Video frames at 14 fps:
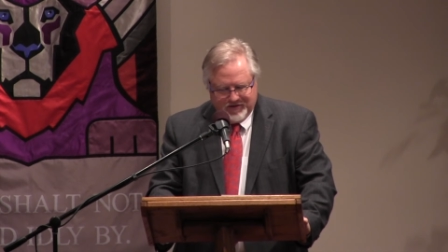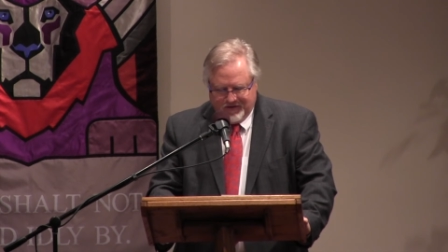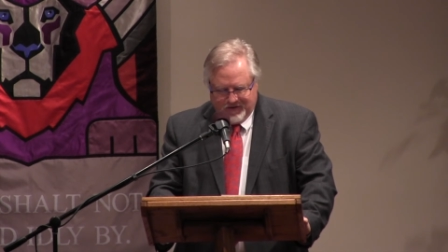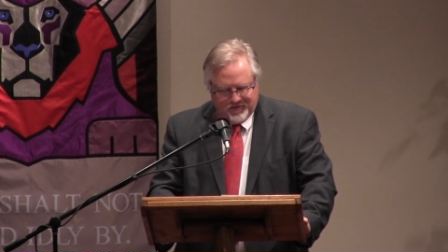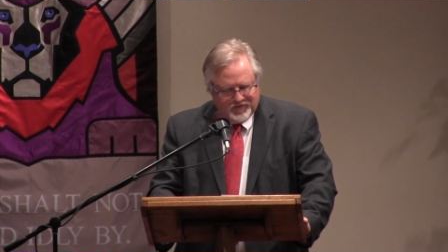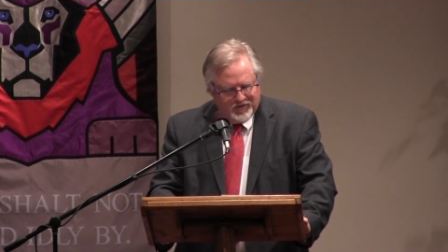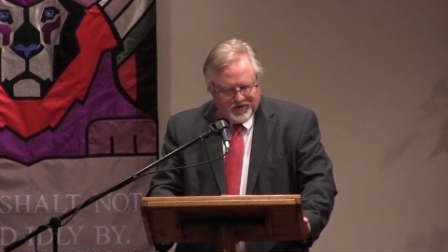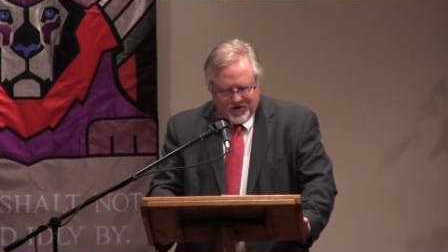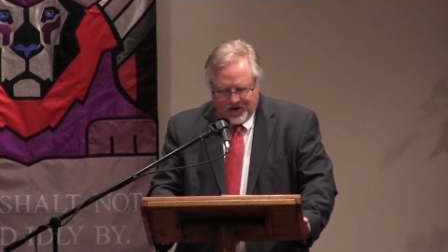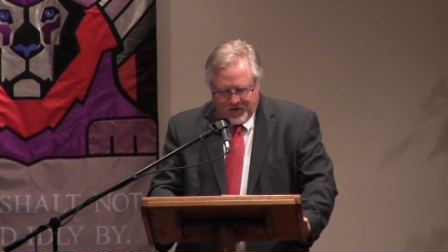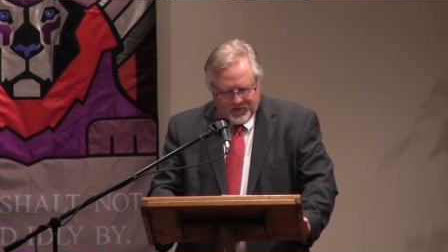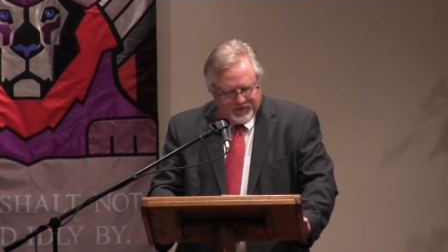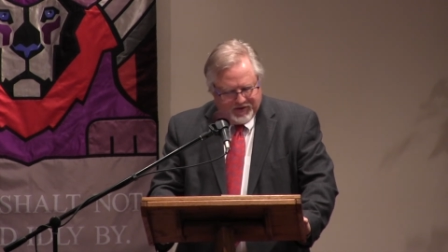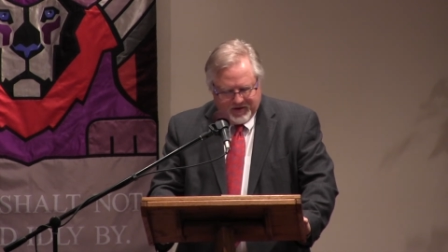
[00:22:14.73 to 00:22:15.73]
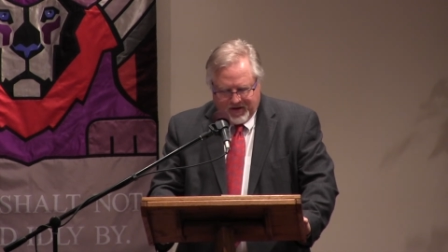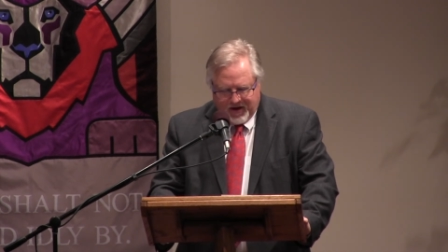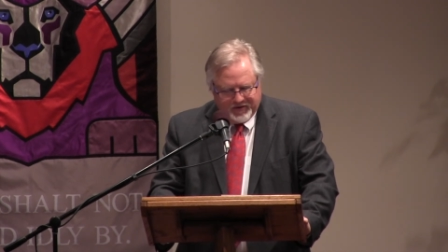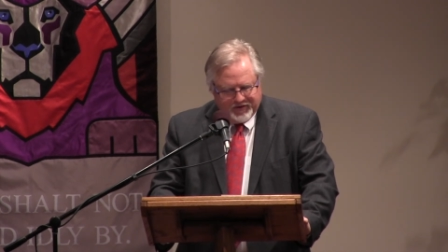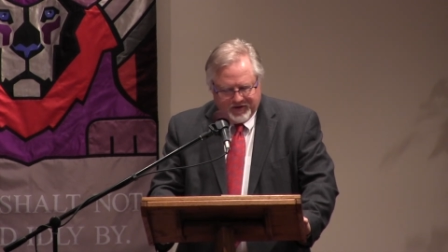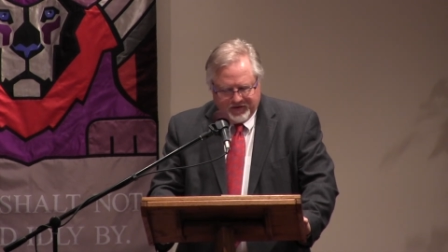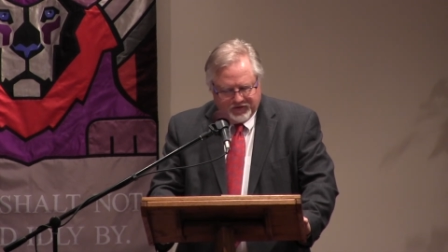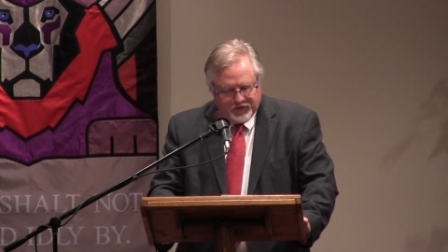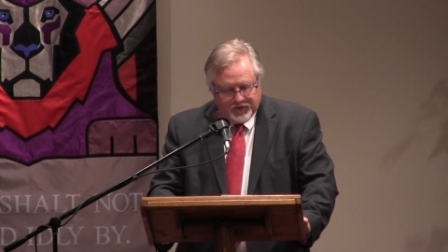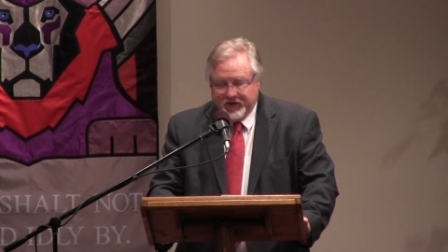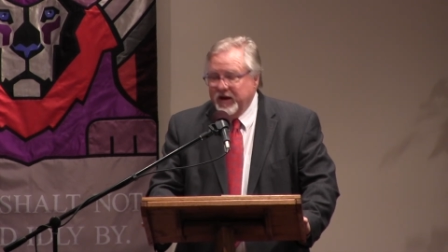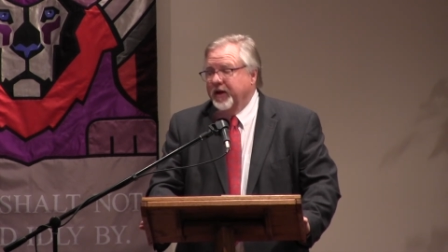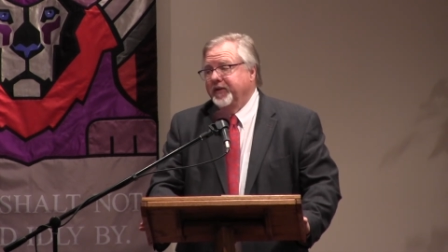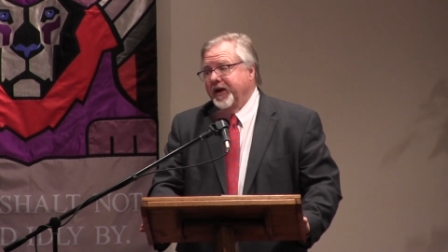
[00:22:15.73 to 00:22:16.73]
You know they're not going to do
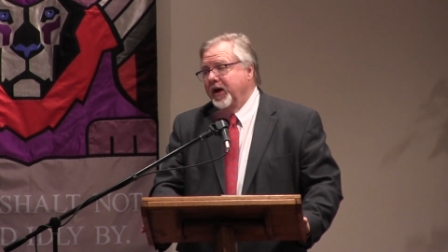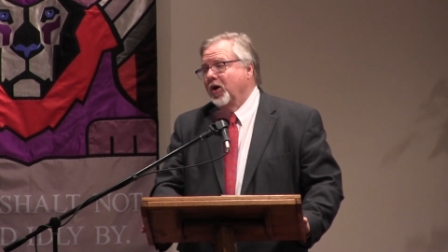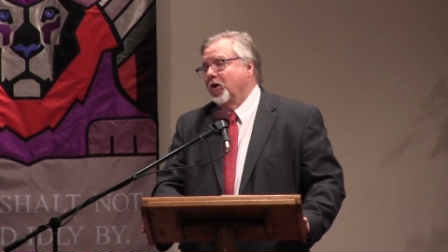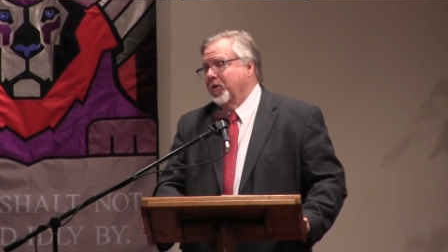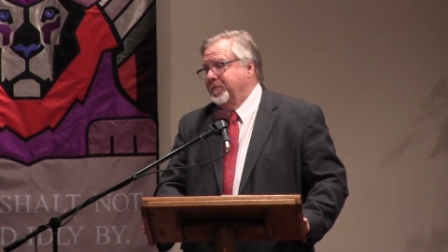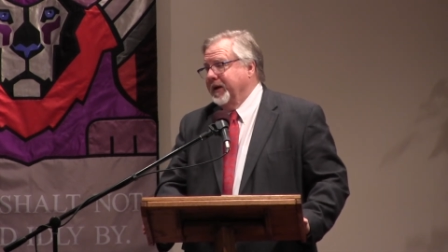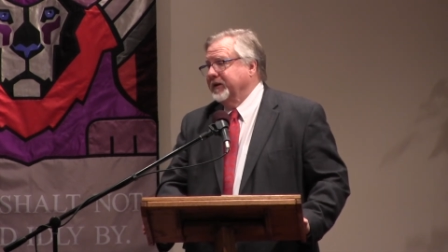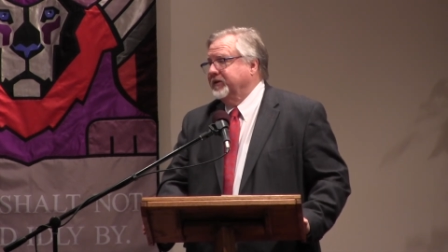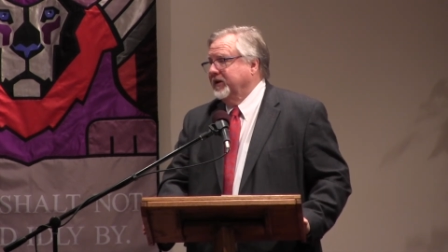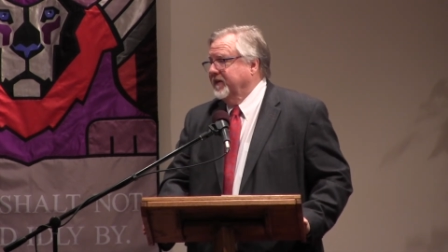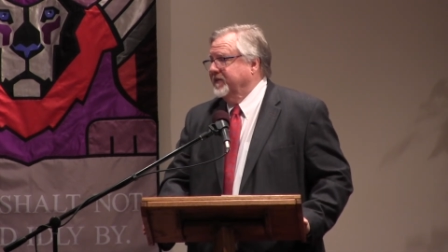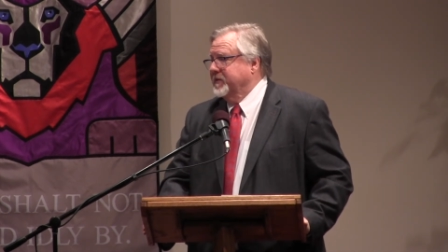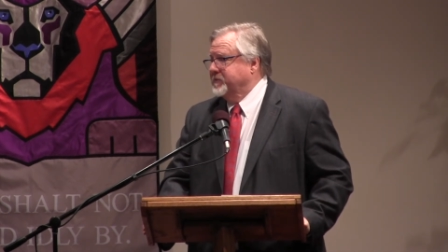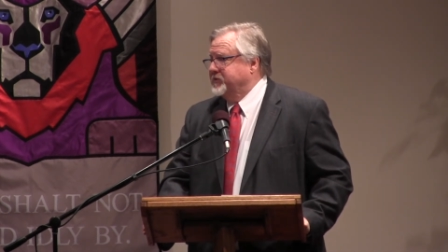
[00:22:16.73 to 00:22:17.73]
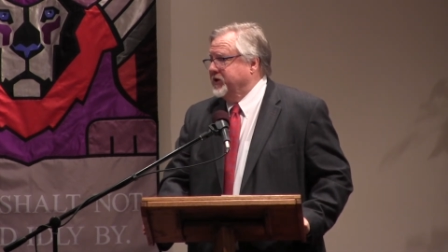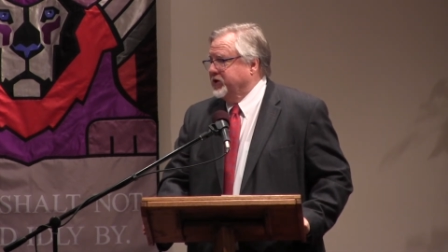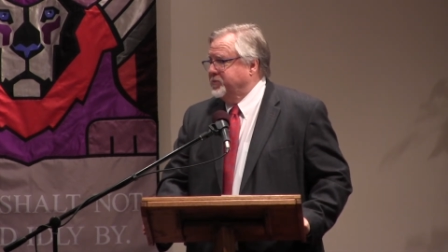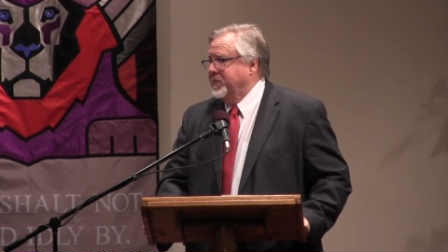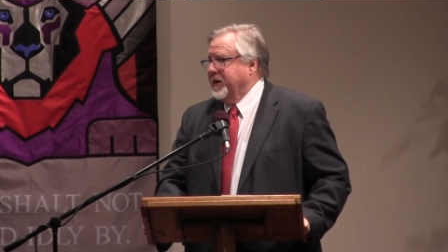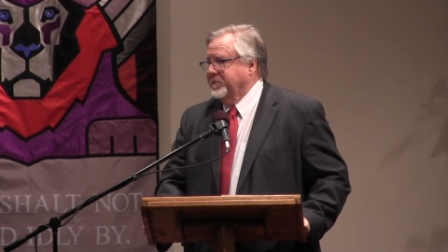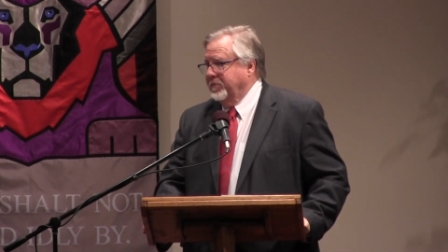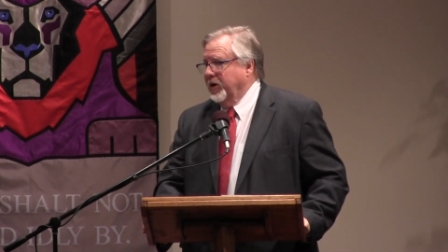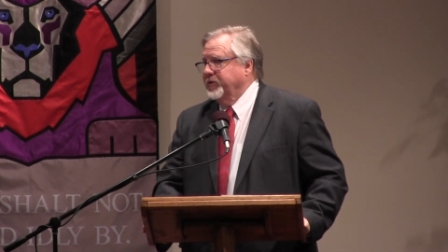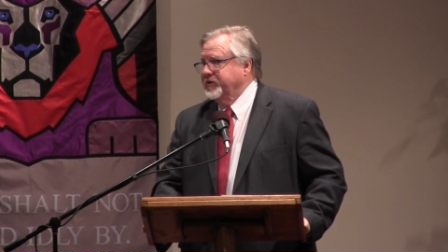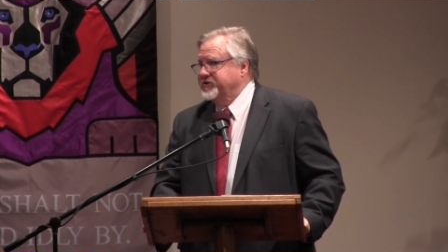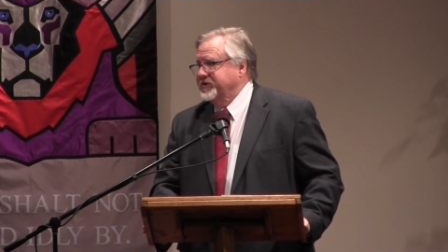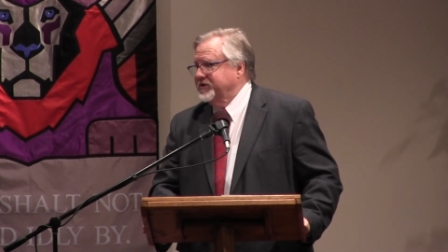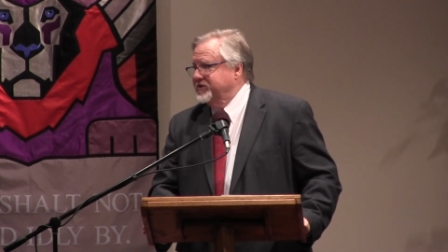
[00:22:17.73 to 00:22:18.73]
it. Now, they are about to give themselves big
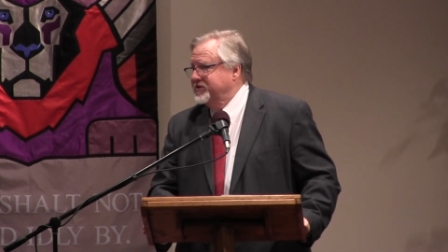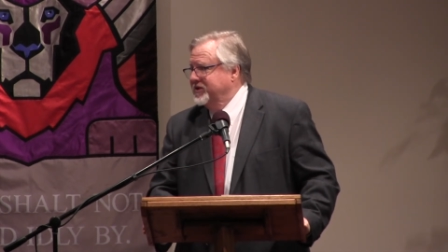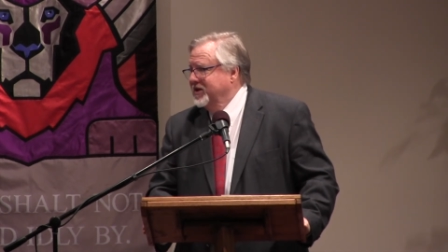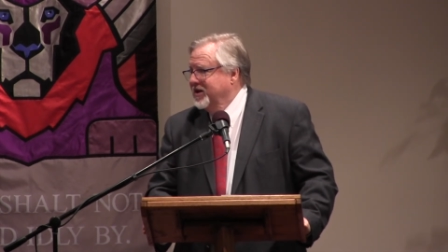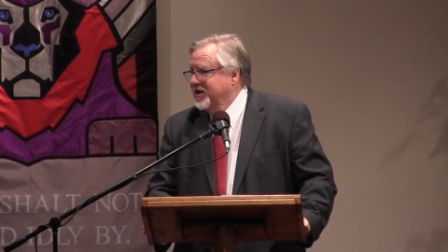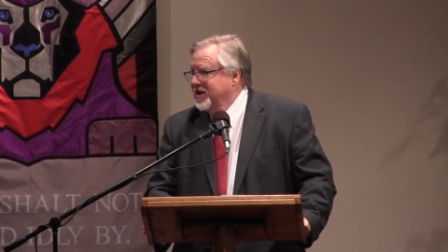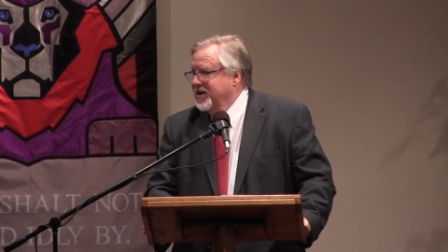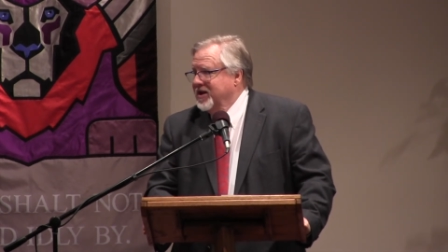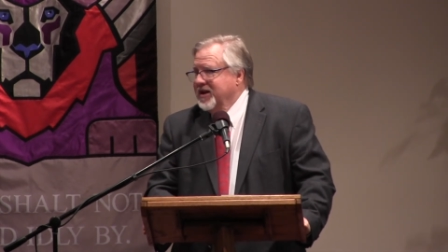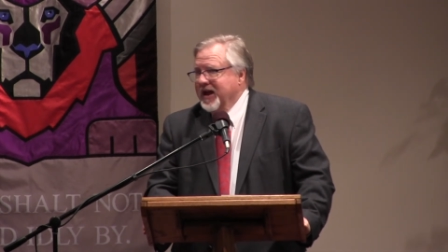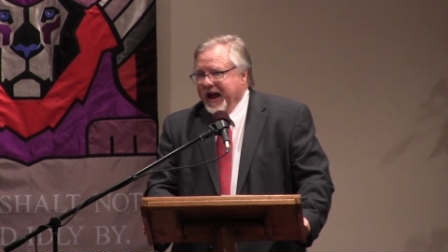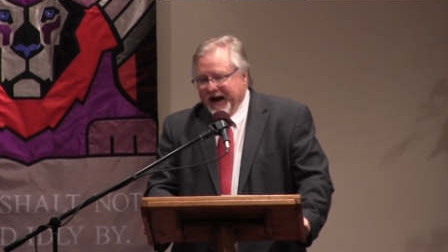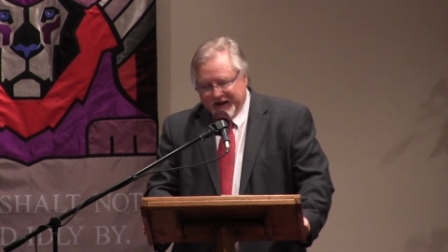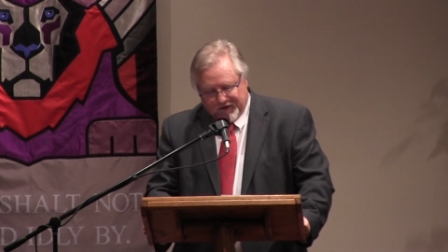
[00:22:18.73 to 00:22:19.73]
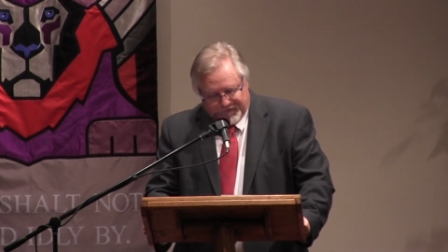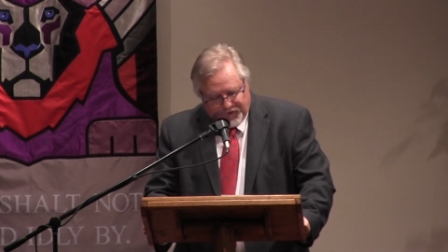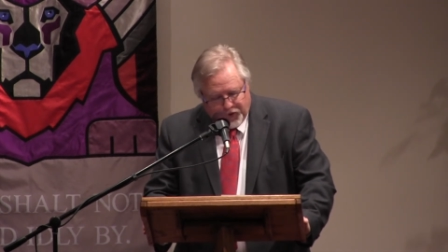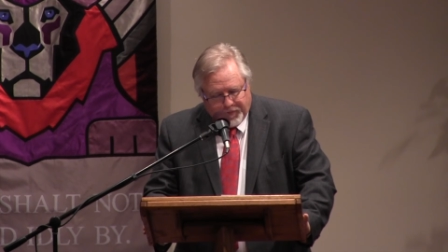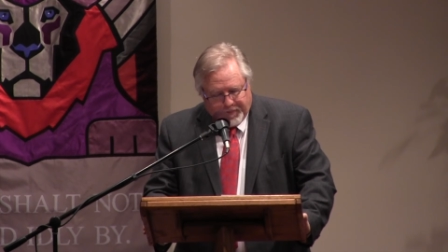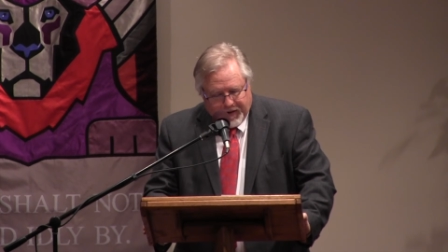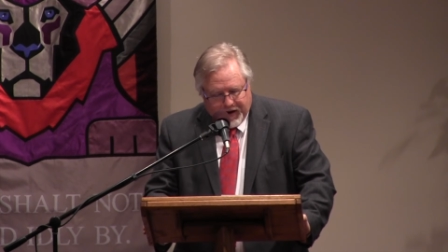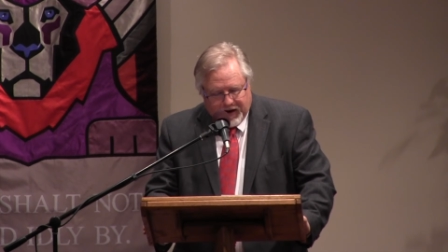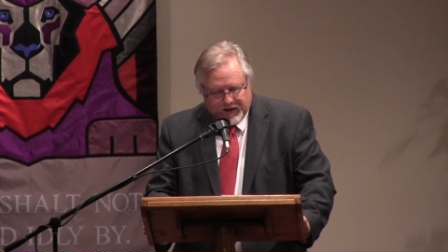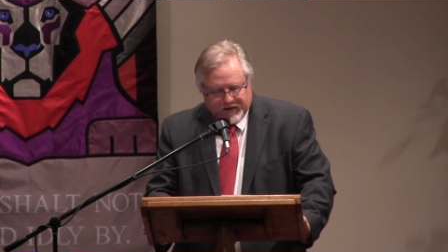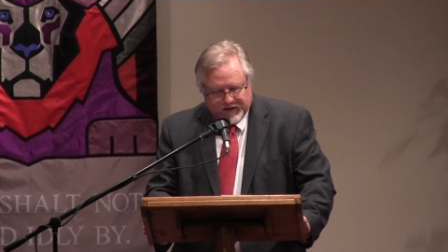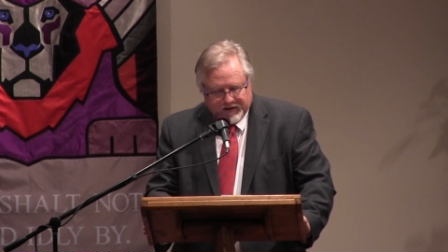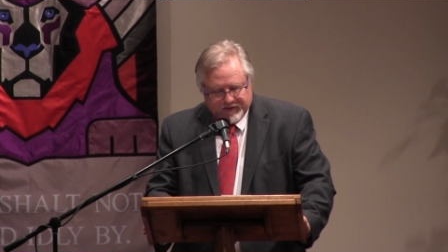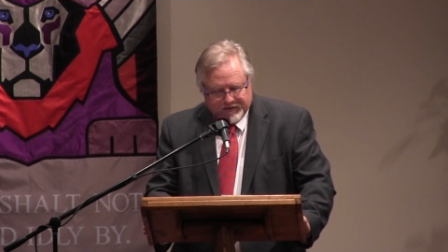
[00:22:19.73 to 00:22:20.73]
bonuses out of your
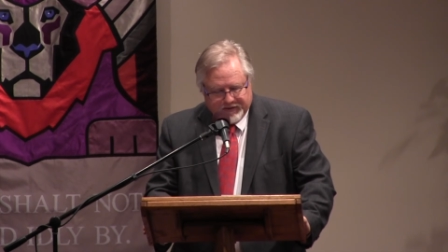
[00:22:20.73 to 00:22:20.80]
pocket.